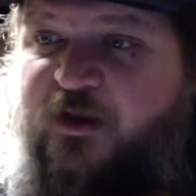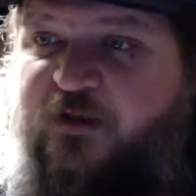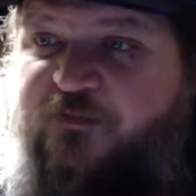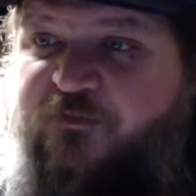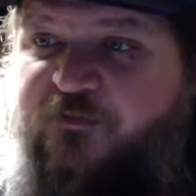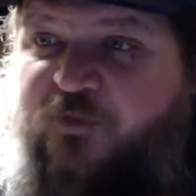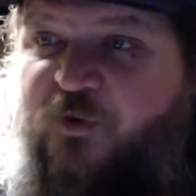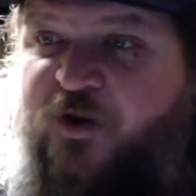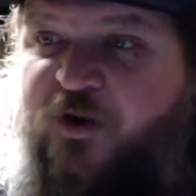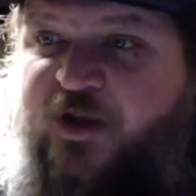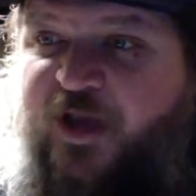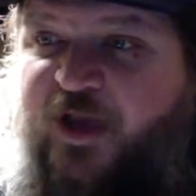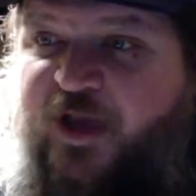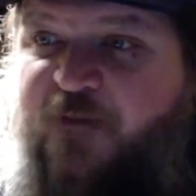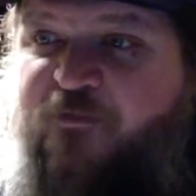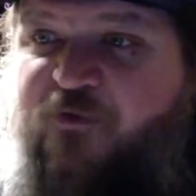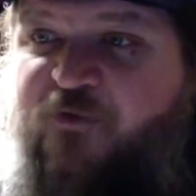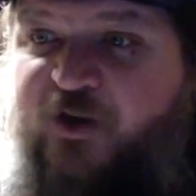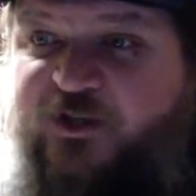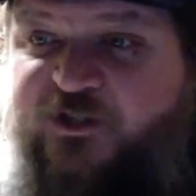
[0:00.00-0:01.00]

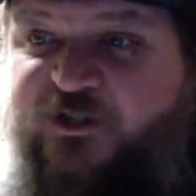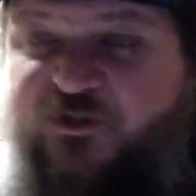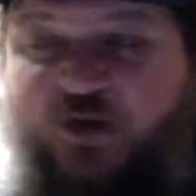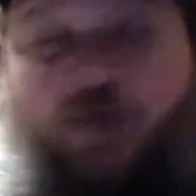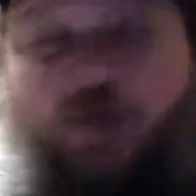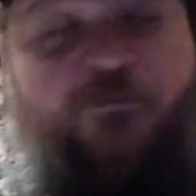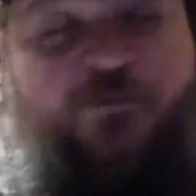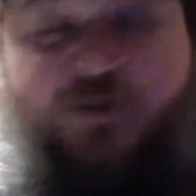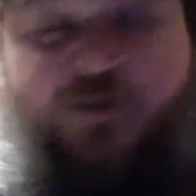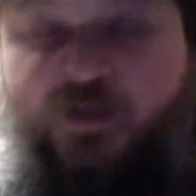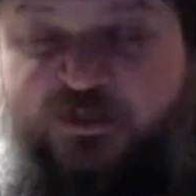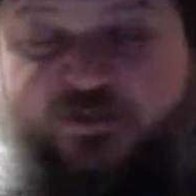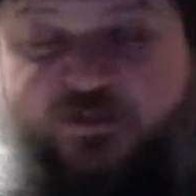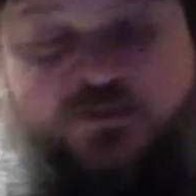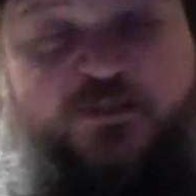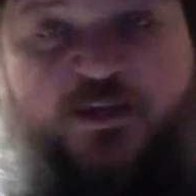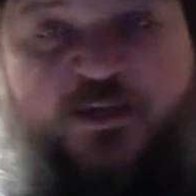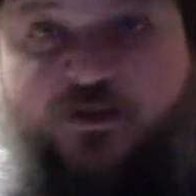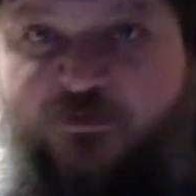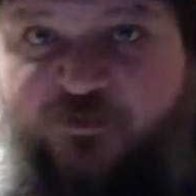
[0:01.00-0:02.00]
Fournier price drop does
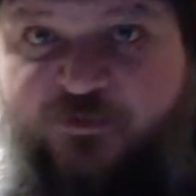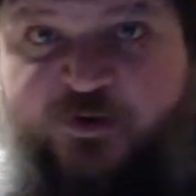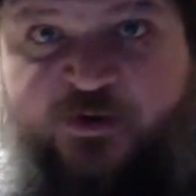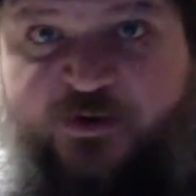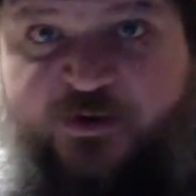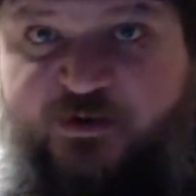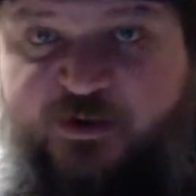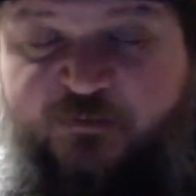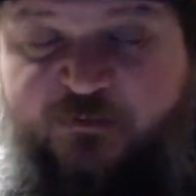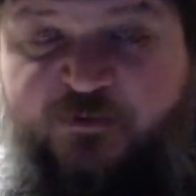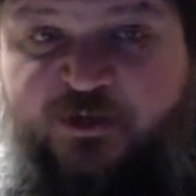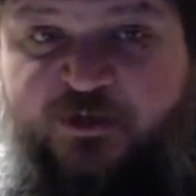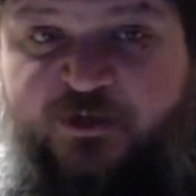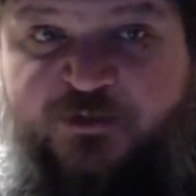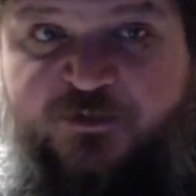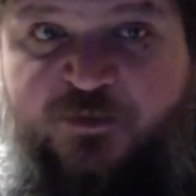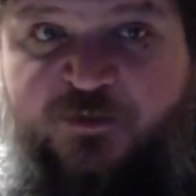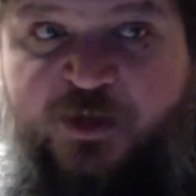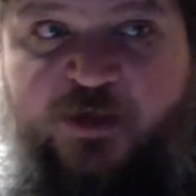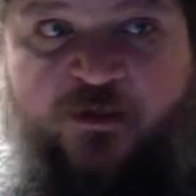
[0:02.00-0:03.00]
sound very tempting
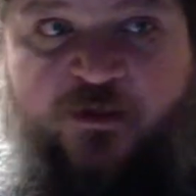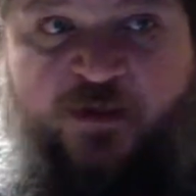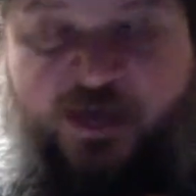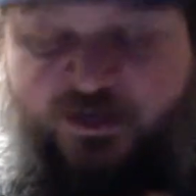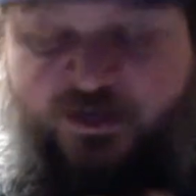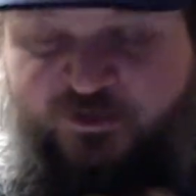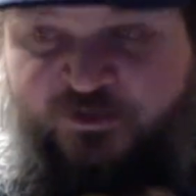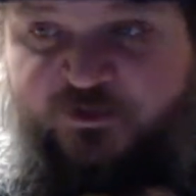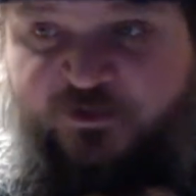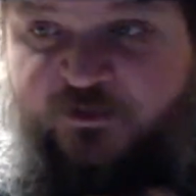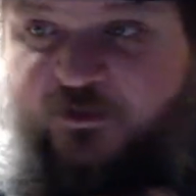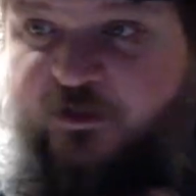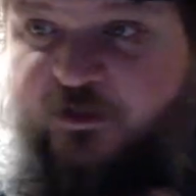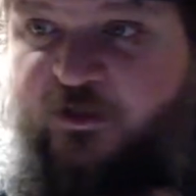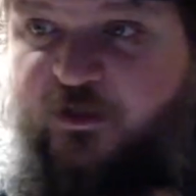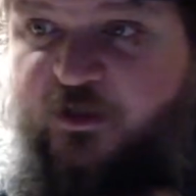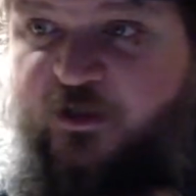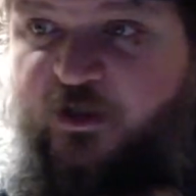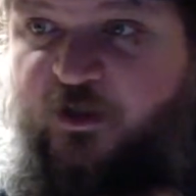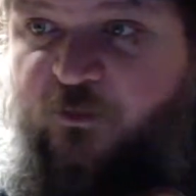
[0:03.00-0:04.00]
as well. Yes,
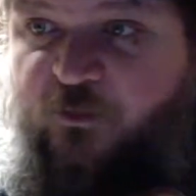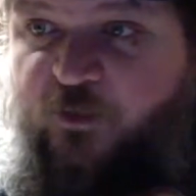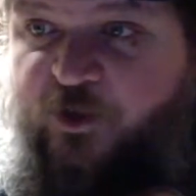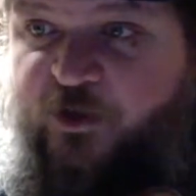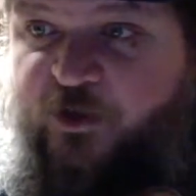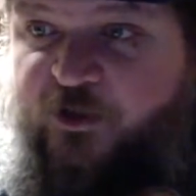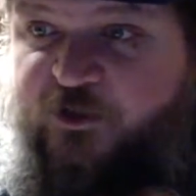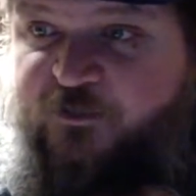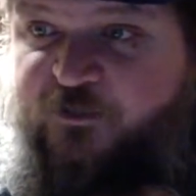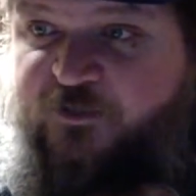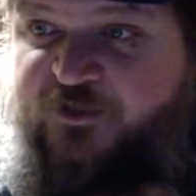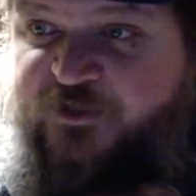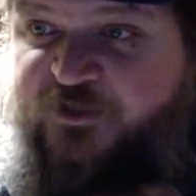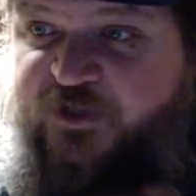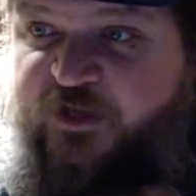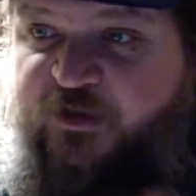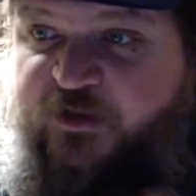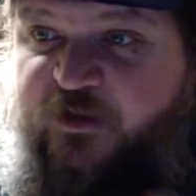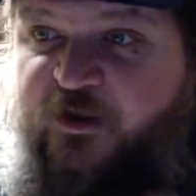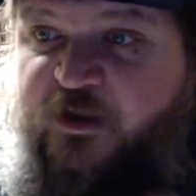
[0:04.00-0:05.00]

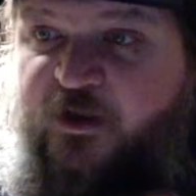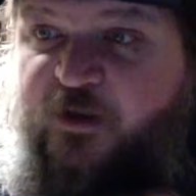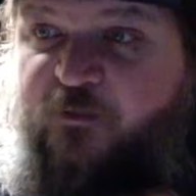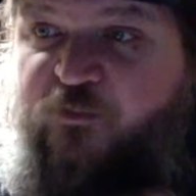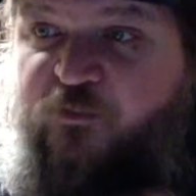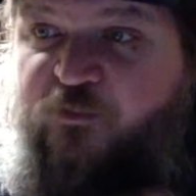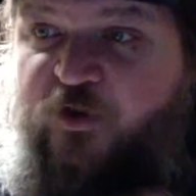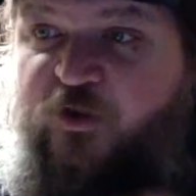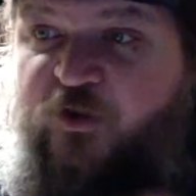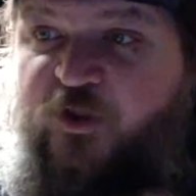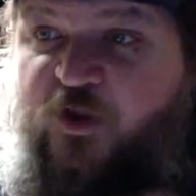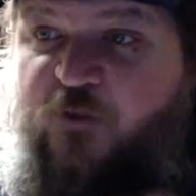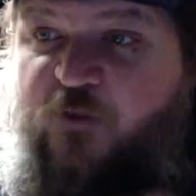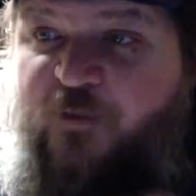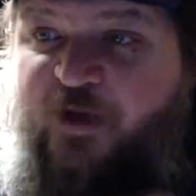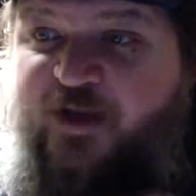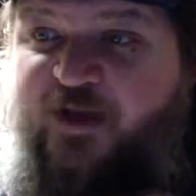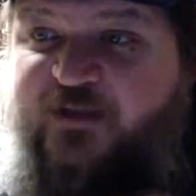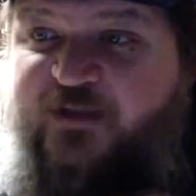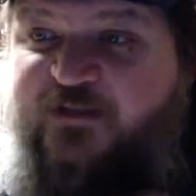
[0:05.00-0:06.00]
100%. Brooke
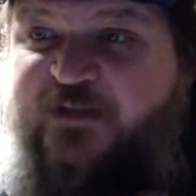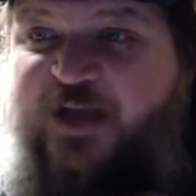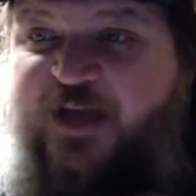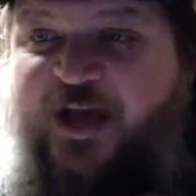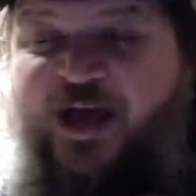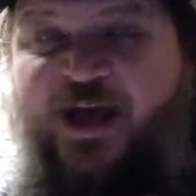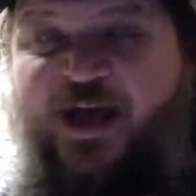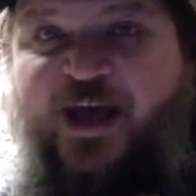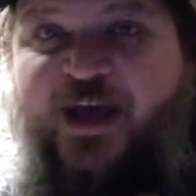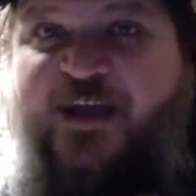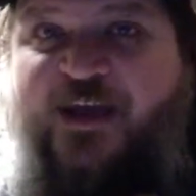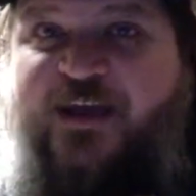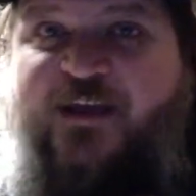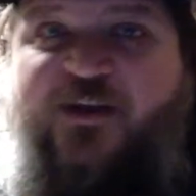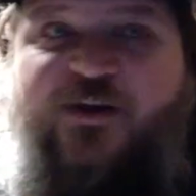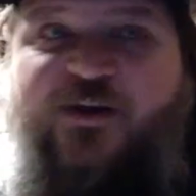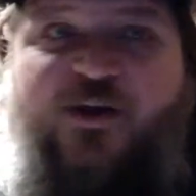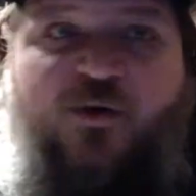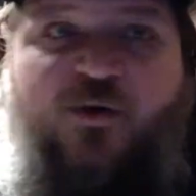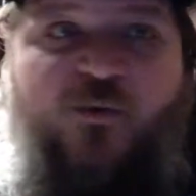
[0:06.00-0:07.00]
Lopez,
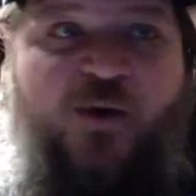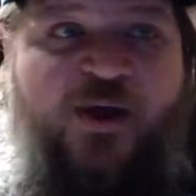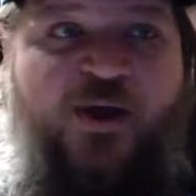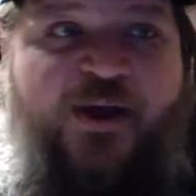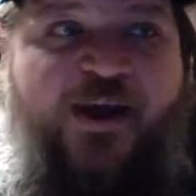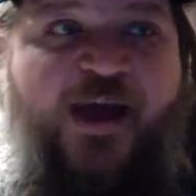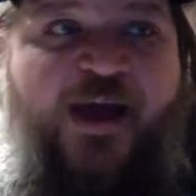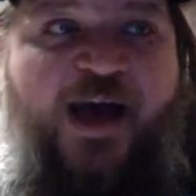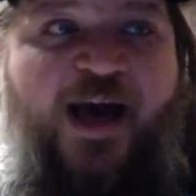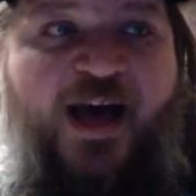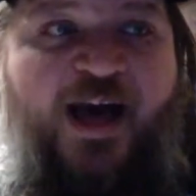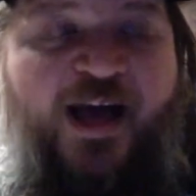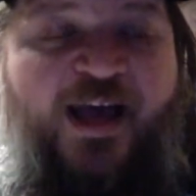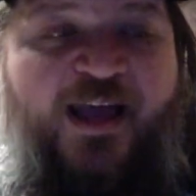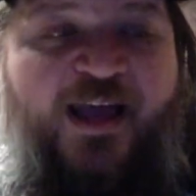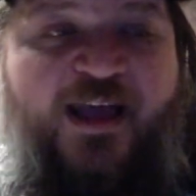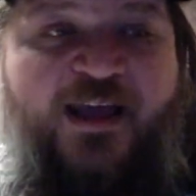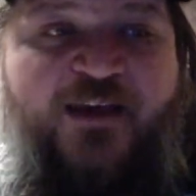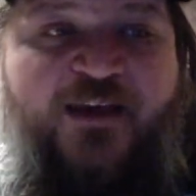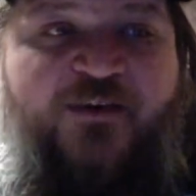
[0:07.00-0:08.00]
you know what?
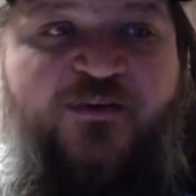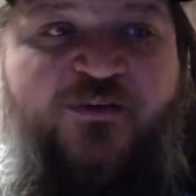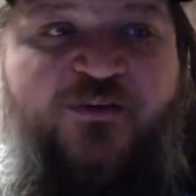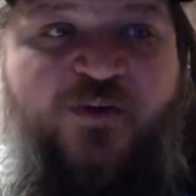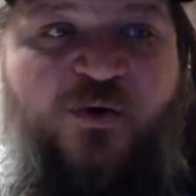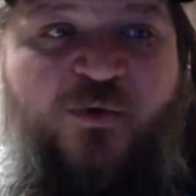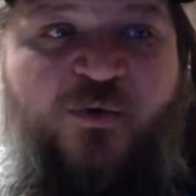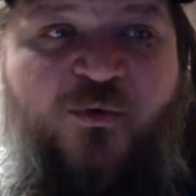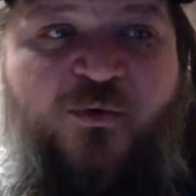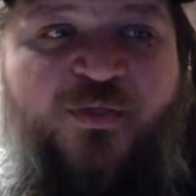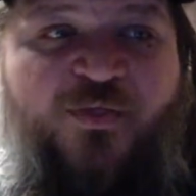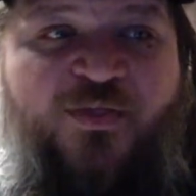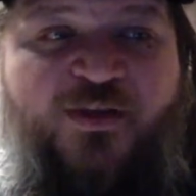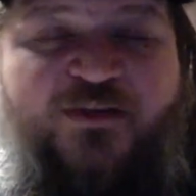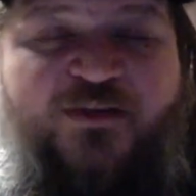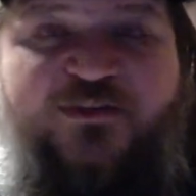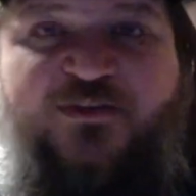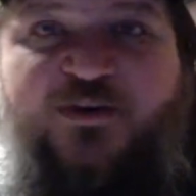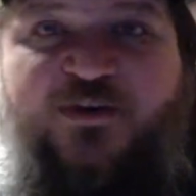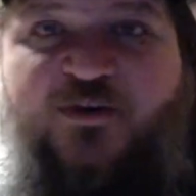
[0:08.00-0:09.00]
I don't
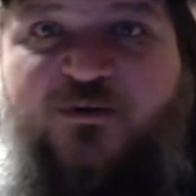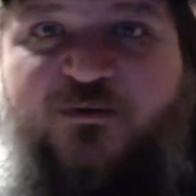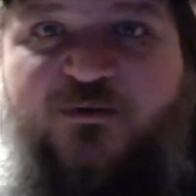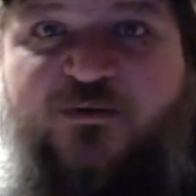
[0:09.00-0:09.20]
think so.